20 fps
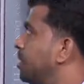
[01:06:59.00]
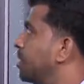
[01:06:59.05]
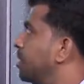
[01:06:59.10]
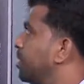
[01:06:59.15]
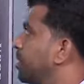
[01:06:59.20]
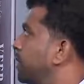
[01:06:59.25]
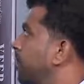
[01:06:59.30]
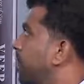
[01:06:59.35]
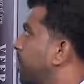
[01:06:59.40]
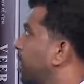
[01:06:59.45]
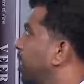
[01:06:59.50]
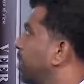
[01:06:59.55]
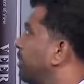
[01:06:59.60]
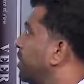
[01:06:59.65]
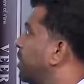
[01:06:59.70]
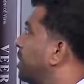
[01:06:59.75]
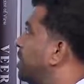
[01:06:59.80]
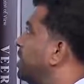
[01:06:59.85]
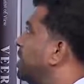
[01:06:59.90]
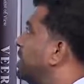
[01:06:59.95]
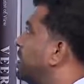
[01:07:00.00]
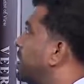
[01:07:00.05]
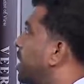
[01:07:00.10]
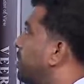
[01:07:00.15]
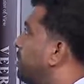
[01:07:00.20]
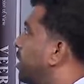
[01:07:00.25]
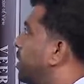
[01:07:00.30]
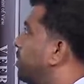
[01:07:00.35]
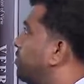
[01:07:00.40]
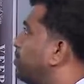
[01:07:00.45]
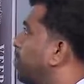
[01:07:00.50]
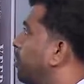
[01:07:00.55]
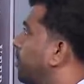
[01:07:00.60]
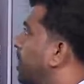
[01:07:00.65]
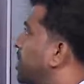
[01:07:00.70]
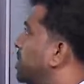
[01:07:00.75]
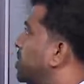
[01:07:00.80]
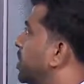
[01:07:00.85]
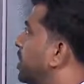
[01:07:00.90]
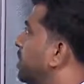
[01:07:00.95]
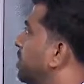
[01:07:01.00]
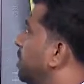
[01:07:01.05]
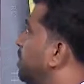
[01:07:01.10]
You are given some information